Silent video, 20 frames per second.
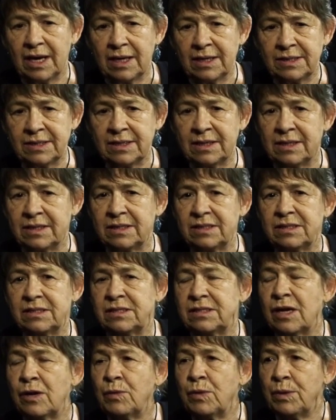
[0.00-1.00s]
is that it's
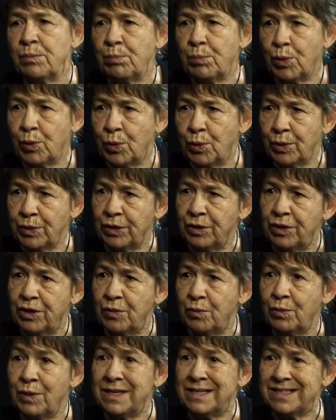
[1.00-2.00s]
so important
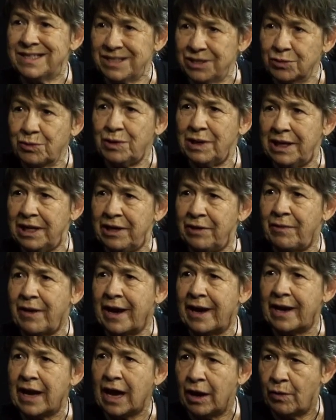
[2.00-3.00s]
that we still clear
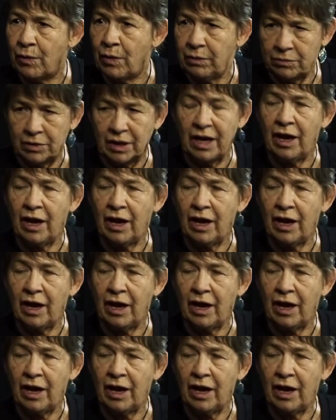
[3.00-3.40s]
out our,